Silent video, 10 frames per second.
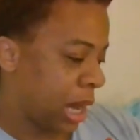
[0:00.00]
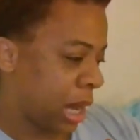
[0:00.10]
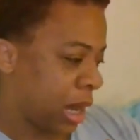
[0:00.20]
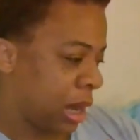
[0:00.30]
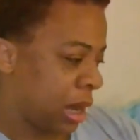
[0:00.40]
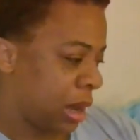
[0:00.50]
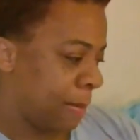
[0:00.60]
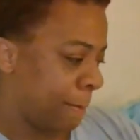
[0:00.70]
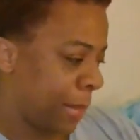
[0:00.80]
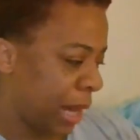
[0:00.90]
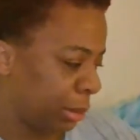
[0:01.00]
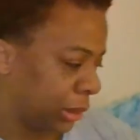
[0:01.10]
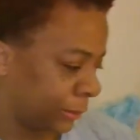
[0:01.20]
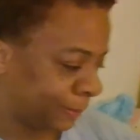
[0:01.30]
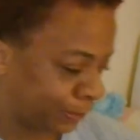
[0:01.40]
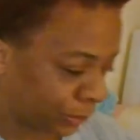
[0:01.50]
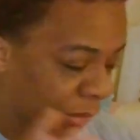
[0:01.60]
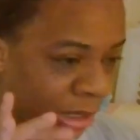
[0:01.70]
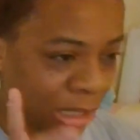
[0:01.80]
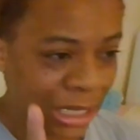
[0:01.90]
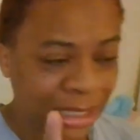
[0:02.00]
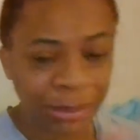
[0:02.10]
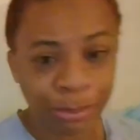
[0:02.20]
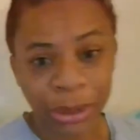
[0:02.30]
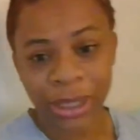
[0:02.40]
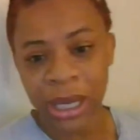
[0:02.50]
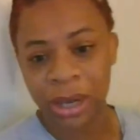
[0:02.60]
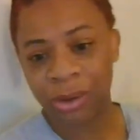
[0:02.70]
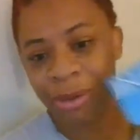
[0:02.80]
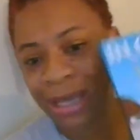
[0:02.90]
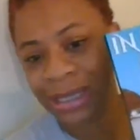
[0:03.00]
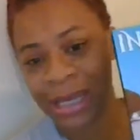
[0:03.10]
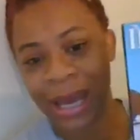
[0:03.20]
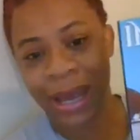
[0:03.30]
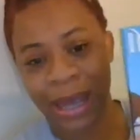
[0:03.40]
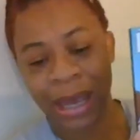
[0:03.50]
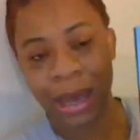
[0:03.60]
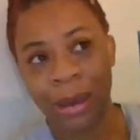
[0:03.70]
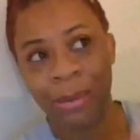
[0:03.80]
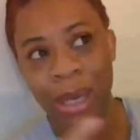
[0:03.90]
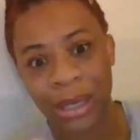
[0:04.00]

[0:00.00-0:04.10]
My book, this book In Christ I Am,